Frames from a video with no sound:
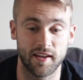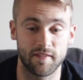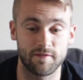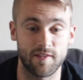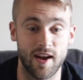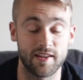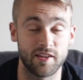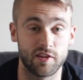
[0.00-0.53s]

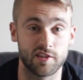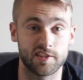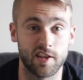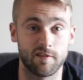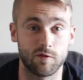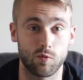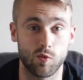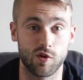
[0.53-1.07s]
finding your
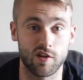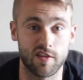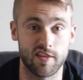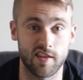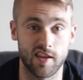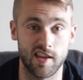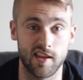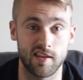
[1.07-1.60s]

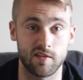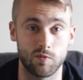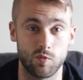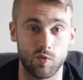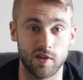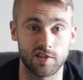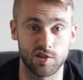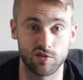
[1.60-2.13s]
self-worth in
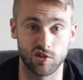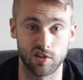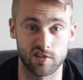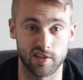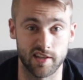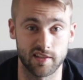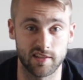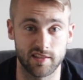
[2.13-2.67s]
what you
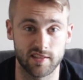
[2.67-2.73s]
look like.